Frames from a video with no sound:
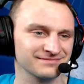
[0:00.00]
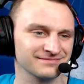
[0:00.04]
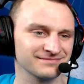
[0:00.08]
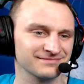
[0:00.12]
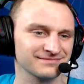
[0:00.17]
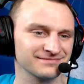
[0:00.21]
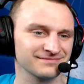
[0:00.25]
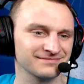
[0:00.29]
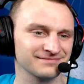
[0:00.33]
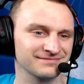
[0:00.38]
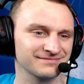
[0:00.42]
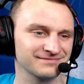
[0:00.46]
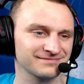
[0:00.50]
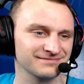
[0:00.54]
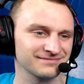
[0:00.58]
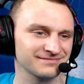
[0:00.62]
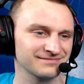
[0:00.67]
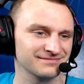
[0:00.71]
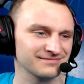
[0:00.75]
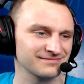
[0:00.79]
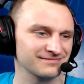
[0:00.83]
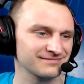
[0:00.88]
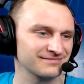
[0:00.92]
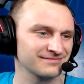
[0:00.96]

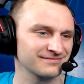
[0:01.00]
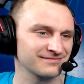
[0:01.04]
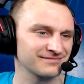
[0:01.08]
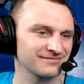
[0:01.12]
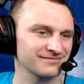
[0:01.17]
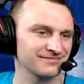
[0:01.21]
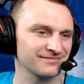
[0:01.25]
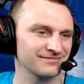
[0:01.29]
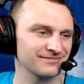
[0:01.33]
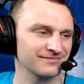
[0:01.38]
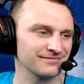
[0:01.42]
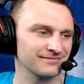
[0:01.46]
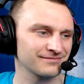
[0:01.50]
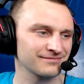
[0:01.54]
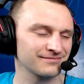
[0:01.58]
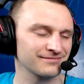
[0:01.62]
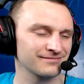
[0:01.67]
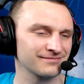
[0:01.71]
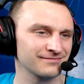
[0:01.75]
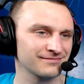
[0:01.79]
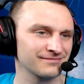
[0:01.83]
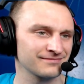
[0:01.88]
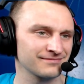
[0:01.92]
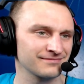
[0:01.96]

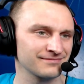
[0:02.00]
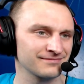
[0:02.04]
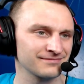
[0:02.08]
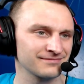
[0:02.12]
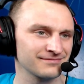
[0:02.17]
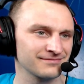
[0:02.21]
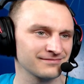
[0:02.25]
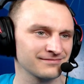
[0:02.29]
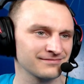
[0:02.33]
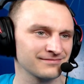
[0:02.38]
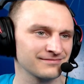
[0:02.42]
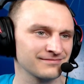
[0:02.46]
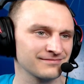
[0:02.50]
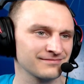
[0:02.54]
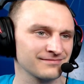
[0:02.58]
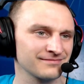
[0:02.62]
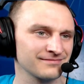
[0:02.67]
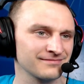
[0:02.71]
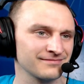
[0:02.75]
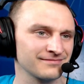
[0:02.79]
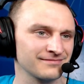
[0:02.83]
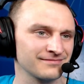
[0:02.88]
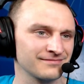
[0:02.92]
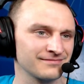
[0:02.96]

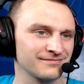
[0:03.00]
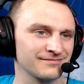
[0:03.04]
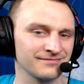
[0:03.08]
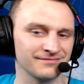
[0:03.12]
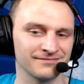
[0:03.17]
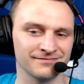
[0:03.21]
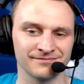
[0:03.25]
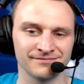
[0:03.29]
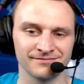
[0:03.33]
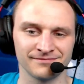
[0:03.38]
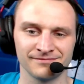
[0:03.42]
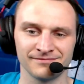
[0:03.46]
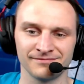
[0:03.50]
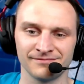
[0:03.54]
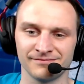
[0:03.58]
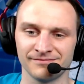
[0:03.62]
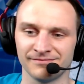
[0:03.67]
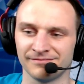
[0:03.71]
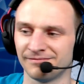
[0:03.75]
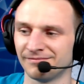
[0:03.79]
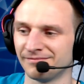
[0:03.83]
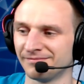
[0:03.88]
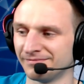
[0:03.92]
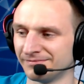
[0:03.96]

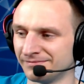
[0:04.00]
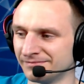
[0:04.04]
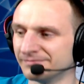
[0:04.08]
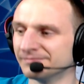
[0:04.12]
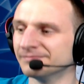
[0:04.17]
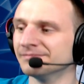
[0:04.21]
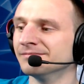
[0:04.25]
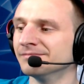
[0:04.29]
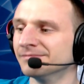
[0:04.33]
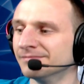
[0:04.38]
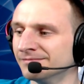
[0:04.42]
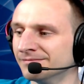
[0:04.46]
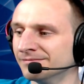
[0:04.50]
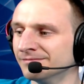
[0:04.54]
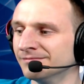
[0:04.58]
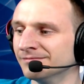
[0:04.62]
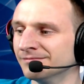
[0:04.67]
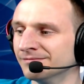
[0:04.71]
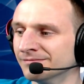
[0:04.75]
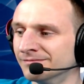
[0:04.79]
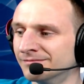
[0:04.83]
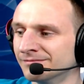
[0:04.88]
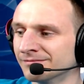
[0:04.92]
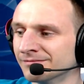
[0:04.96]

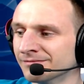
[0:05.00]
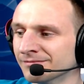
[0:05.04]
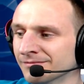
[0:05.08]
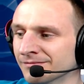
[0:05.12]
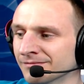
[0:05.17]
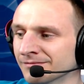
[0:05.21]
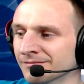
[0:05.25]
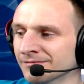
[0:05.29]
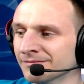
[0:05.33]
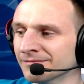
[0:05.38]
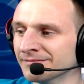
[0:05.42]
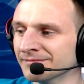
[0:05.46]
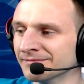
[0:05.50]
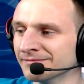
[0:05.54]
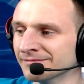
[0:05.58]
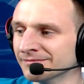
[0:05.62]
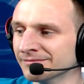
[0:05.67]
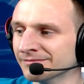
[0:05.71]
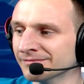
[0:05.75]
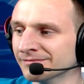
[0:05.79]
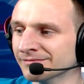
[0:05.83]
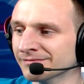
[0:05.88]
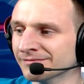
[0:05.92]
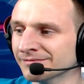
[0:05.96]

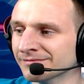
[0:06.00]
[no speech]